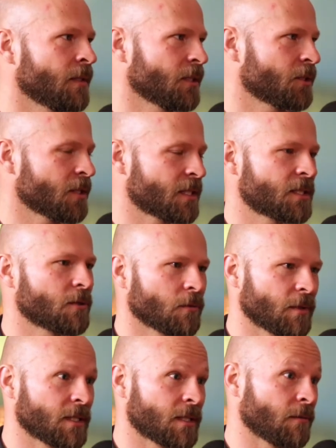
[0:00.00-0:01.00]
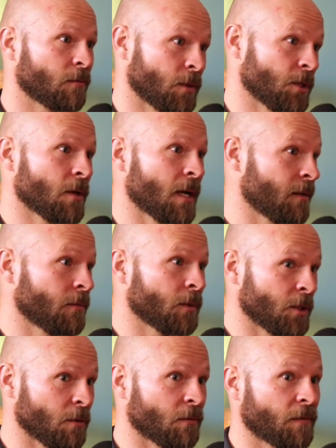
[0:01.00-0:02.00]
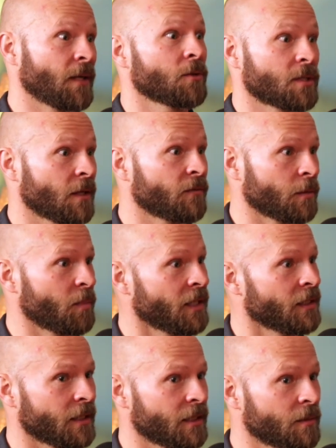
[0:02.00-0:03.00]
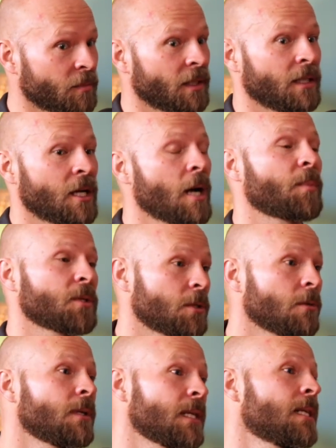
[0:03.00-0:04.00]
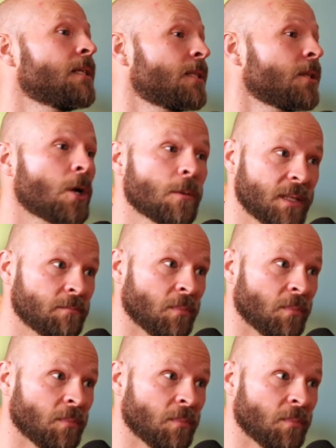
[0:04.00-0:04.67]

not just stories of when you when you found yourself dependent, but an opportunity to go be